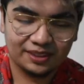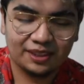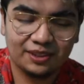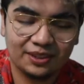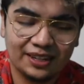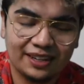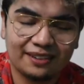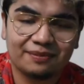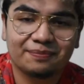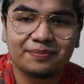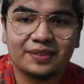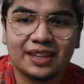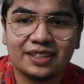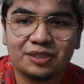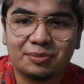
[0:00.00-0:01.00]
yeah,
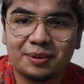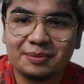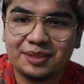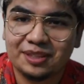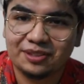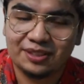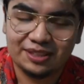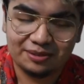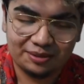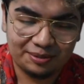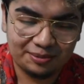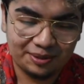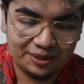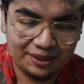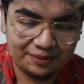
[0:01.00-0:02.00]
I should probably tell you guys what
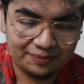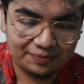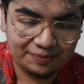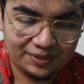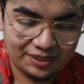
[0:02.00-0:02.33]
I'm doing.